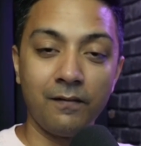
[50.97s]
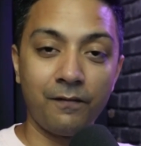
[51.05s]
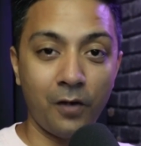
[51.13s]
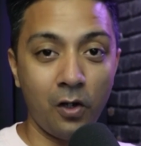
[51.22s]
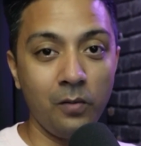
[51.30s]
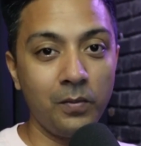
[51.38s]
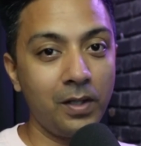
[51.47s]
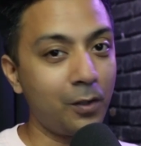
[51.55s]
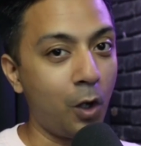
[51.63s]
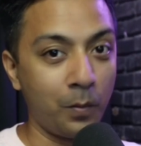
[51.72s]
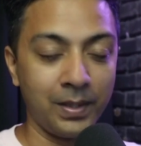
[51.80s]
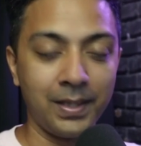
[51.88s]
from a
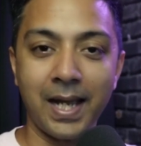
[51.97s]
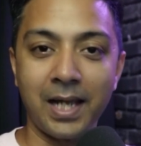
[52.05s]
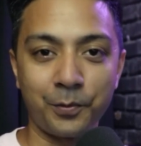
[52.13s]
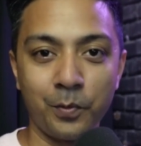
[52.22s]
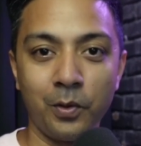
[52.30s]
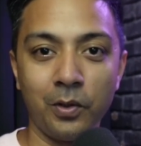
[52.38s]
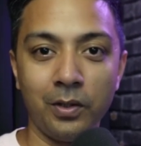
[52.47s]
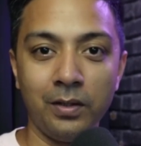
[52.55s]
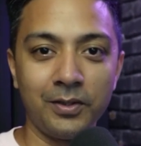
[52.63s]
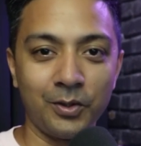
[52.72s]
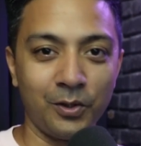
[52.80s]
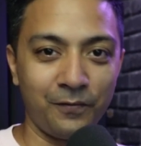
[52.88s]
common dashboard.
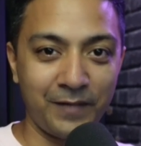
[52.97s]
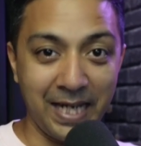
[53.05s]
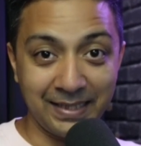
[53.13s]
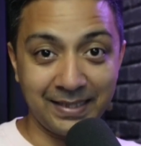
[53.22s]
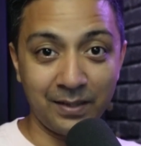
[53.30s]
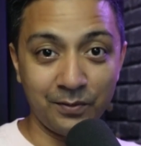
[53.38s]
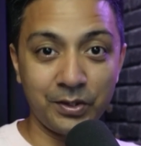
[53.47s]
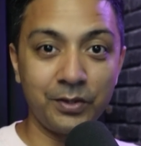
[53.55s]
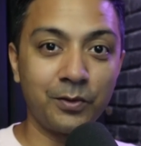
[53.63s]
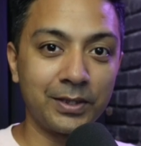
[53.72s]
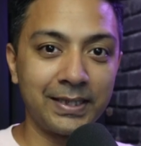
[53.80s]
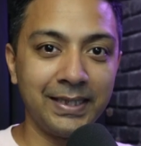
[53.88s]
So if that sounds
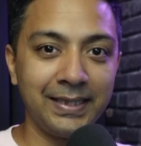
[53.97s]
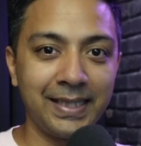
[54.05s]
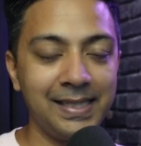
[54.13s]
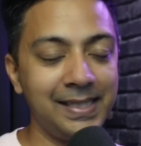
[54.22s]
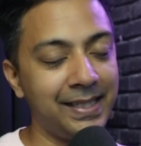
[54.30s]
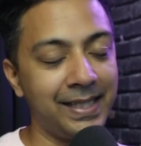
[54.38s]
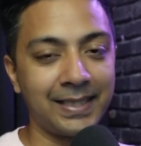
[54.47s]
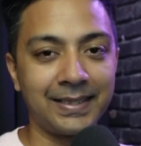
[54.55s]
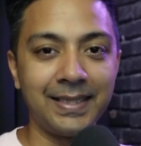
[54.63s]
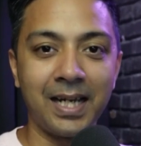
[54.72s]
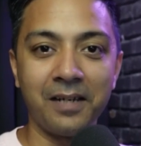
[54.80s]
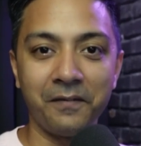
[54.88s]
interesting, then let's
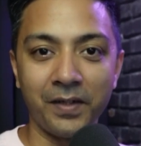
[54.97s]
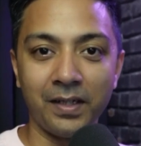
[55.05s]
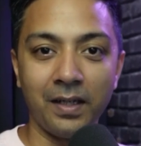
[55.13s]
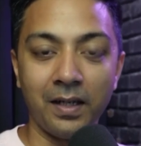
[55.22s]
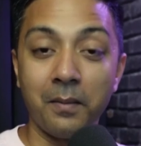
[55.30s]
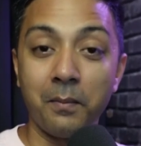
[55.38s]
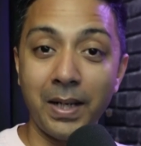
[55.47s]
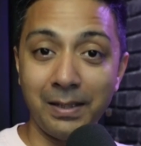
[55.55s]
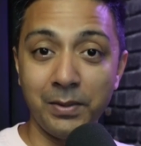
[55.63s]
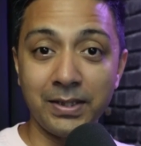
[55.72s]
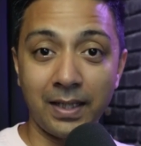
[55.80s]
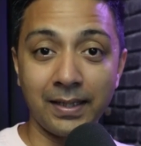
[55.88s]
dive in. My name
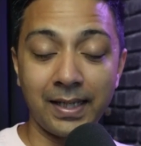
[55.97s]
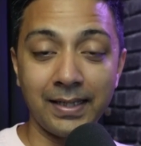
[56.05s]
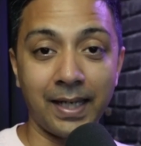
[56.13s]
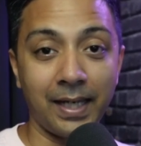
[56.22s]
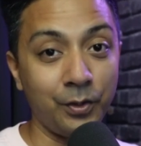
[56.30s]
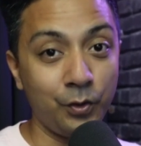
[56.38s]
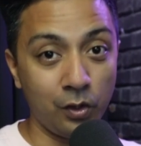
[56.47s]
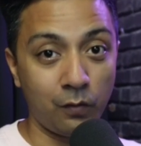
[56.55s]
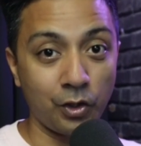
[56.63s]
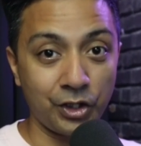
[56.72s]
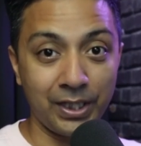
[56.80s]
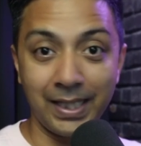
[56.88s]
is Ankit and you are
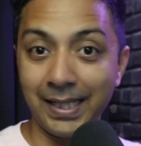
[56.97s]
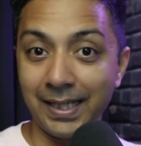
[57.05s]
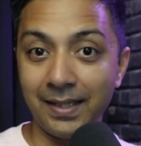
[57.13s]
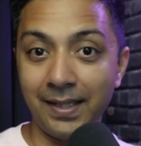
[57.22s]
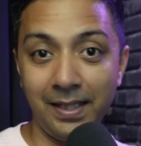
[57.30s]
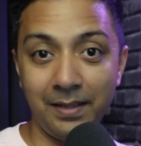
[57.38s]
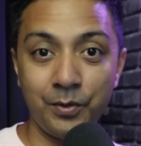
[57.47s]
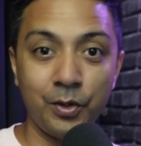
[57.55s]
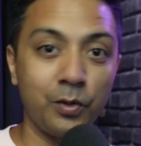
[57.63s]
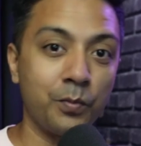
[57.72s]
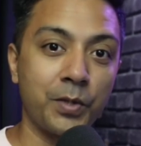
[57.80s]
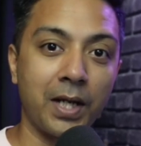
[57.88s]
watching Elegant Themes
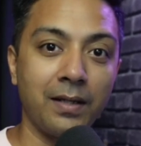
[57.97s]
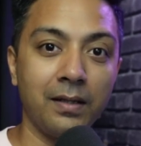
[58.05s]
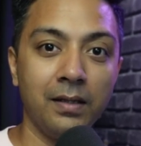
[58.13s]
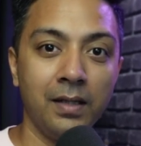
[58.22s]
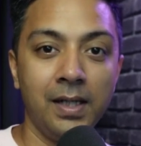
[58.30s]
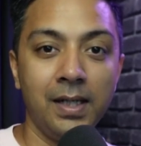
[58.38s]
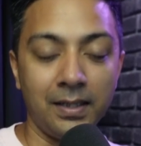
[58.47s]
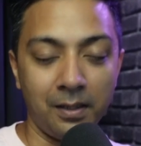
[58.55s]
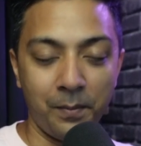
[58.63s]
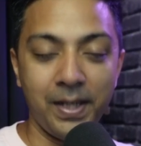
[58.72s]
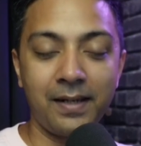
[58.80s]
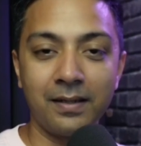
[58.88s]
YouTube channel, the
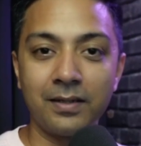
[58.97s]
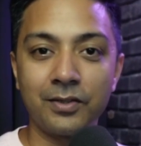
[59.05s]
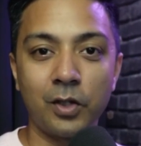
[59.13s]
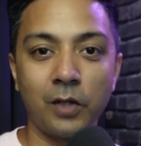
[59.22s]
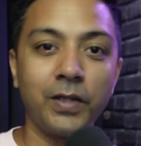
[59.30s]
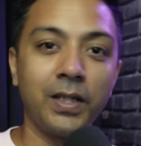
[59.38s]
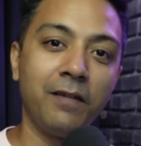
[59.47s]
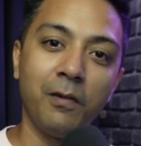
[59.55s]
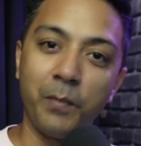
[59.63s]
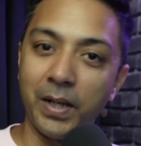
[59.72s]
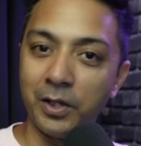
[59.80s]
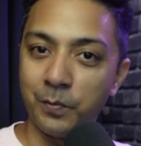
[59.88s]
makers of the Divi
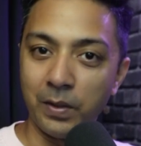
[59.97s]
page